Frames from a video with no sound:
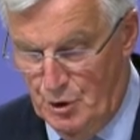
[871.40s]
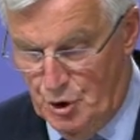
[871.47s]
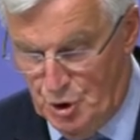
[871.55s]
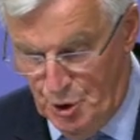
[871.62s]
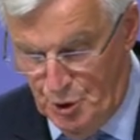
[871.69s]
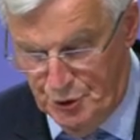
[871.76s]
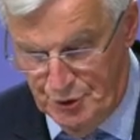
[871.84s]

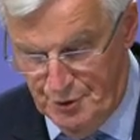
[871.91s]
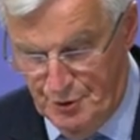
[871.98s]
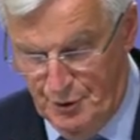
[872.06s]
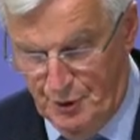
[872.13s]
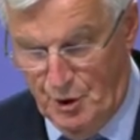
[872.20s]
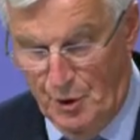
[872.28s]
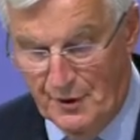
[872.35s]
chosen
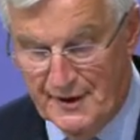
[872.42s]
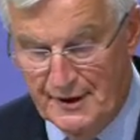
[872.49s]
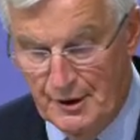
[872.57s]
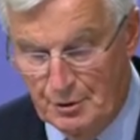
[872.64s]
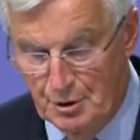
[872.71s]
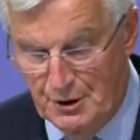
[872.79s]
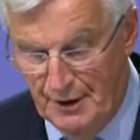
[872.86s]
a
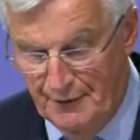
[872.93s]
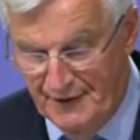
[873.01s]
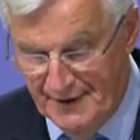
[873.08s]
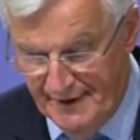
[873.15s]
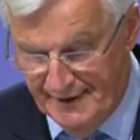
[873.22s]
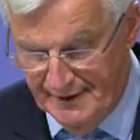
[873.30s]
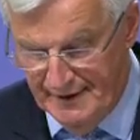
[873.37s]
constitutive
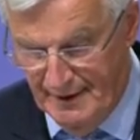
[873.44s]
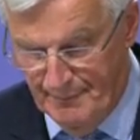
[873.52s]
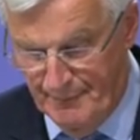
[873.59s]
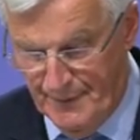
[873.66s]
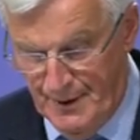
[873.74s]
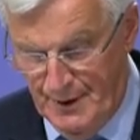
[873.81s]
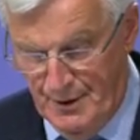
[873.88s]
system,